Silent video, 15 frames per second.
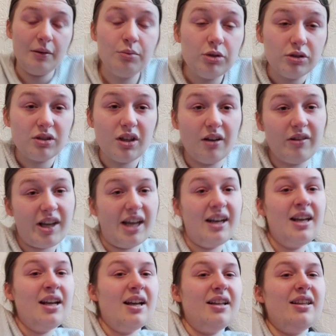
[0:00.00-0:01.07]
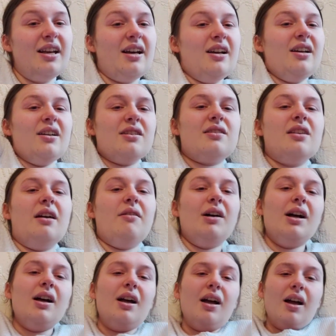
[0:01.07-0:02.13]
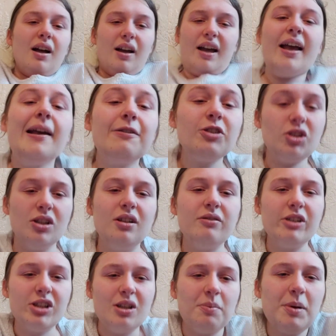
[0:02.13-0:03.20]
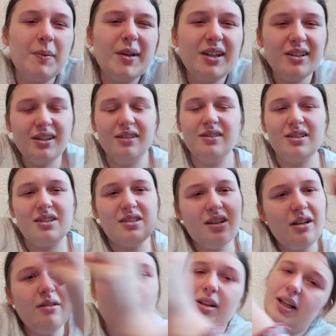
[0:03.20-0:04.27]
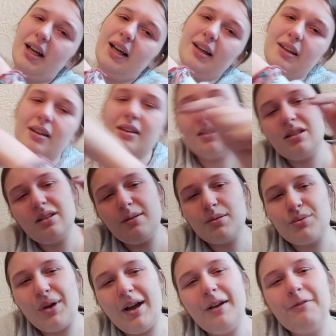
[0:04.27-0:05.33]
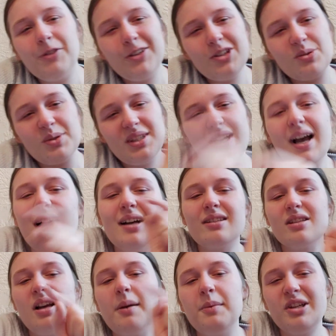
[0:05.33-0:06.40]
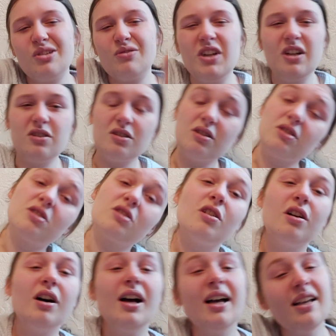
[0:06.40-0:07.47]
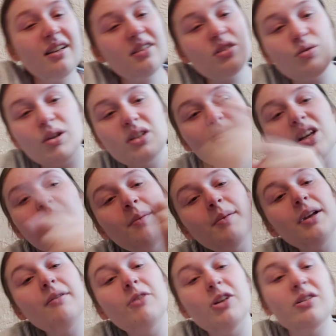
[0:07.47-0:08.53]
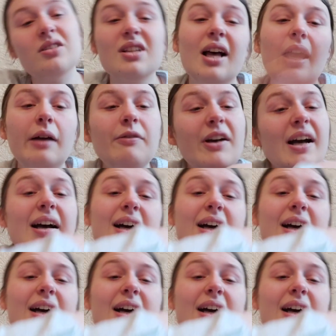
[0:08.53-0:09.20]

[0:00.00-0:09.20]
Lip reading: I would go again. And yeah, so if you enjoyed the video, people, you know what to do. Like, subscribe, follow Twitter at EmilyRoseLive_ and the Twitch EmilyRoseLive,